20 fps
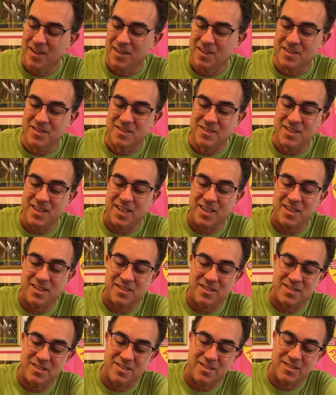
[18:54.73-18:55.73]

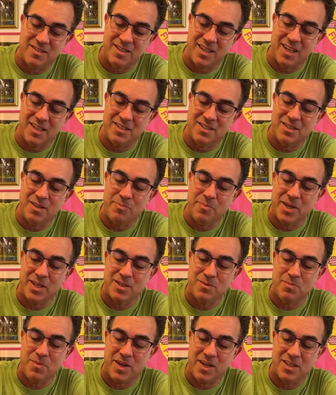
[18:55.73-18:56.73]
6, that's the
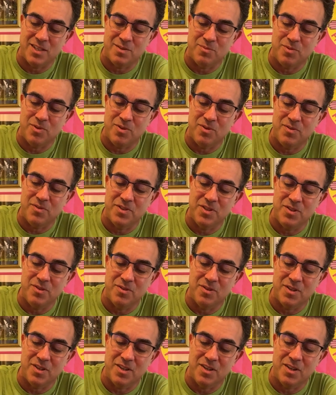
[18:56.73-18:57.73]
best possible. You
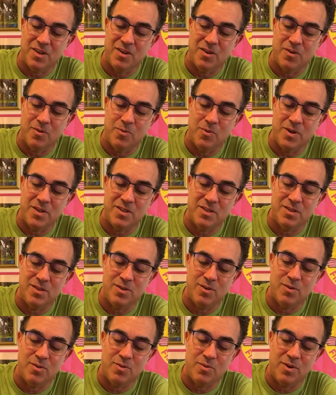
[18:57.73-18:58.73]
could go 1,
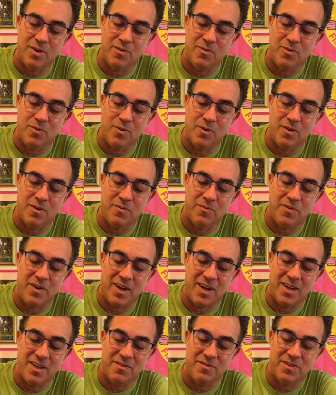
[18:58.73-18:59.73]
2, 3, 4,
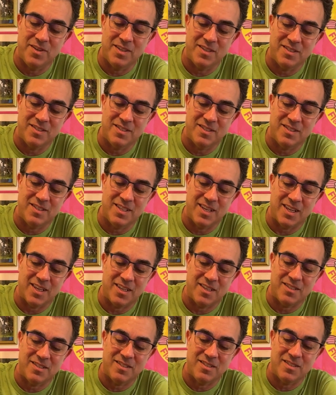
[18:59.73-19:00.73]
5,
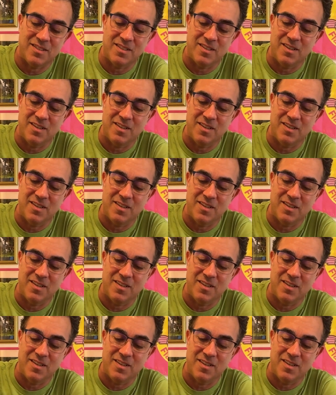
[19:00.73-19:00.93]
6.